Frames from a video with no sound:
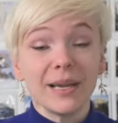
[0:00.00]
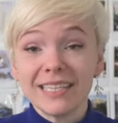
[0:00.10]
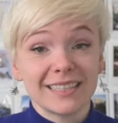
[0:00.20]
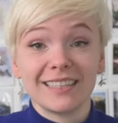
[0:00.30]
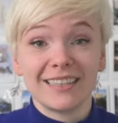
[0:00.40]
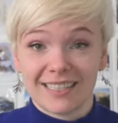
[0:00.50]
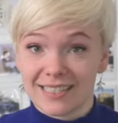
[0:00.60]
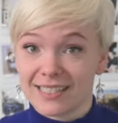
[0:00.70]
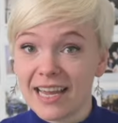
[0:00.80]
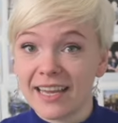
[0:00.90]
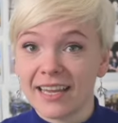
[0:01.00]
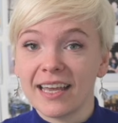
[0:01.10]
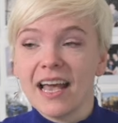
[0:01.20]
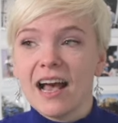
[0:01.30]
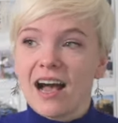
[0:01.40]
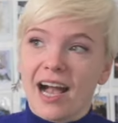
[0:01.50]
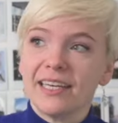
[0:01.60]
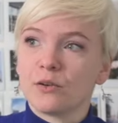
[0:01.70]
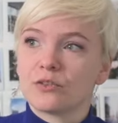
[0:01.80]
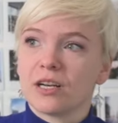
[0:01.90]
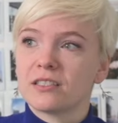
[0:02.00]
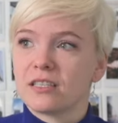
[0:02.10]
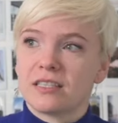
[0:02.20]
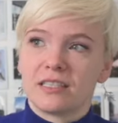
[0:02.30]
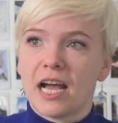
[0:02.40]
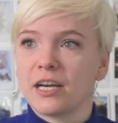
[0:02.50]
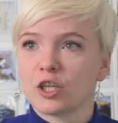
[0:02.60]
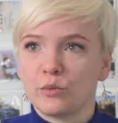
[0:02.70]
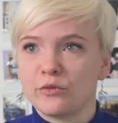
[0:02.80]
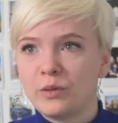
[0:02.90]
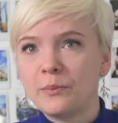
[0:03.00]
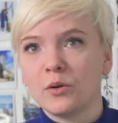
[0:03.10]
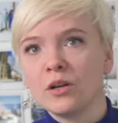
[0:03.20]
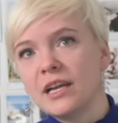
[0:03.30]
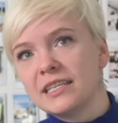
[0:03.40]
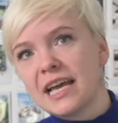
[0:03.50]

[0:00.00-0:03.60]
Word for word: Basically, this is saying, I don't trust this entire group of people